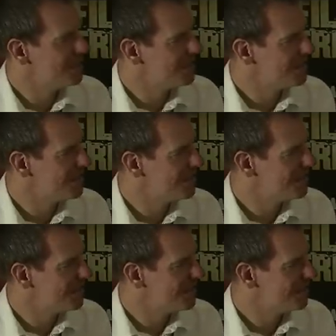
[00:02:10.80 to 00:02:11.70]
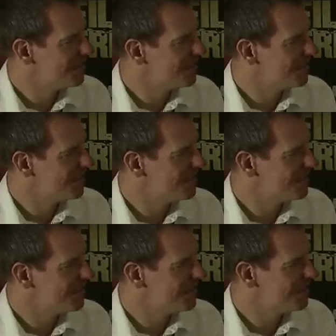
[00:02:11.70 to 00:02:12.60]

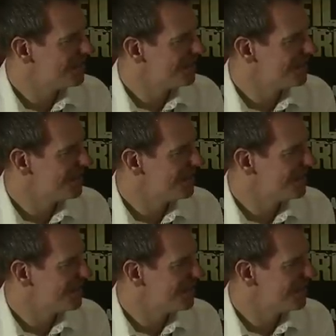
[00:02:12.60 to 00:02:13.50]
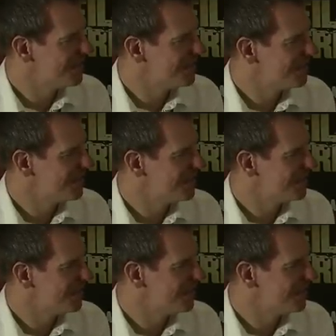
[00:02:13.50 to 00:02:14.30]
[no speech]